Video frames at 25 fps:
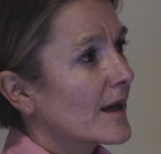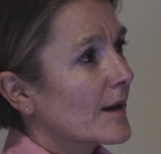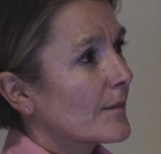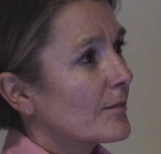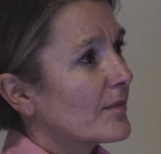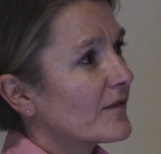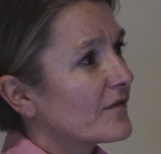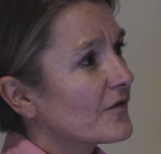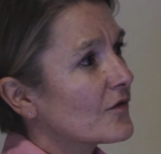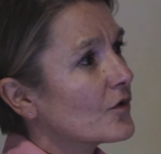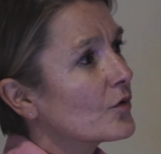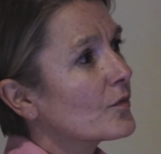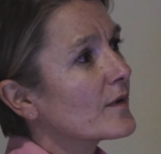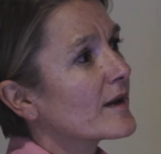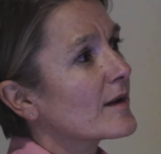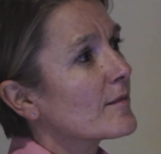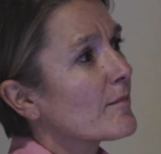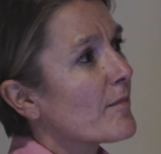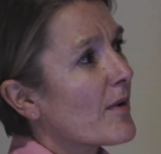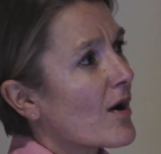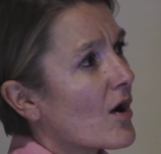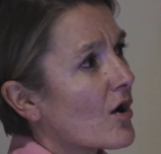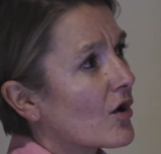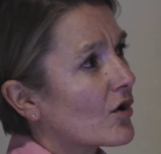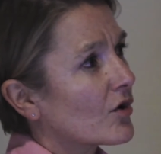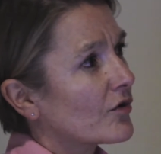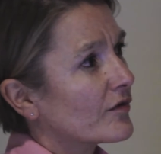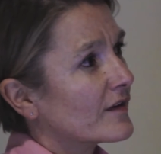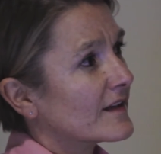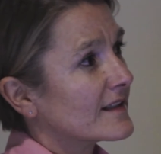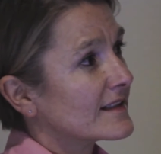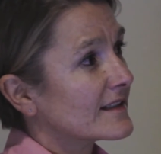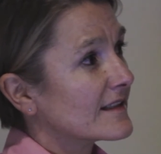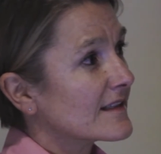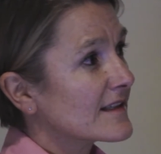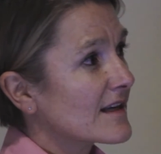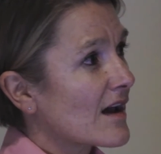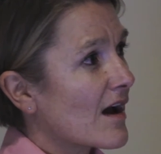Before we embark on
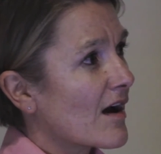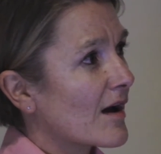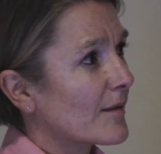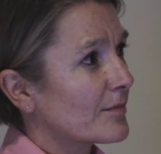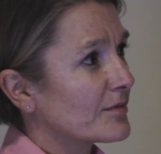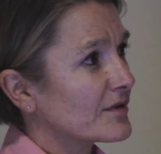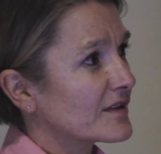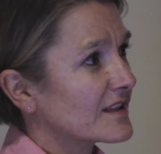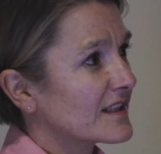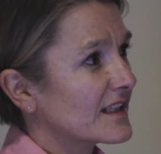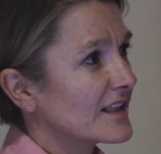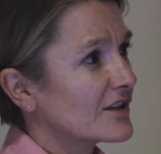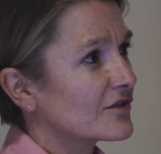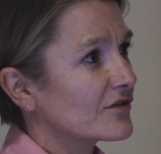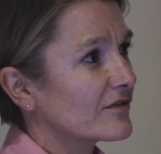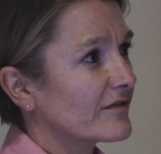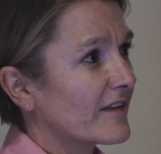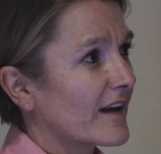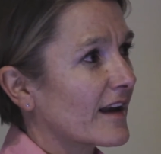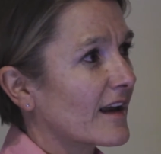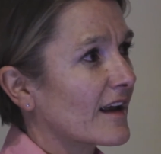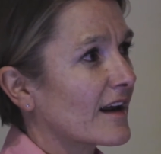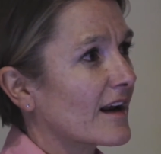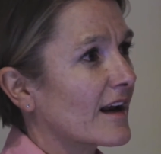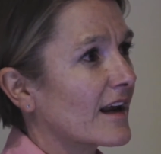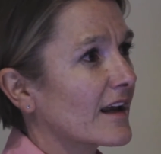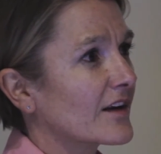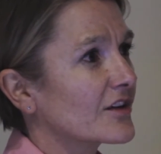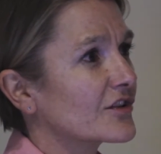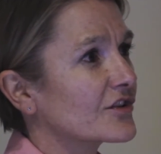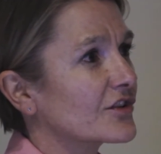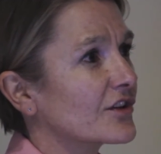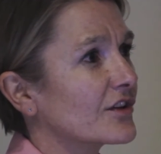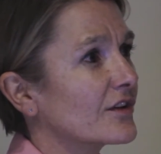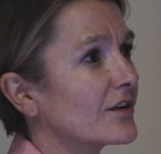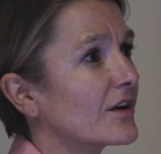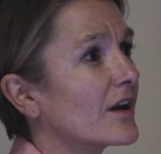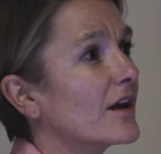this entire procedure of egg
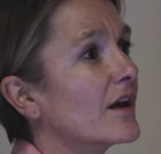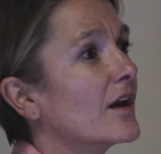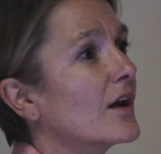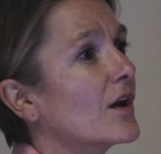collection,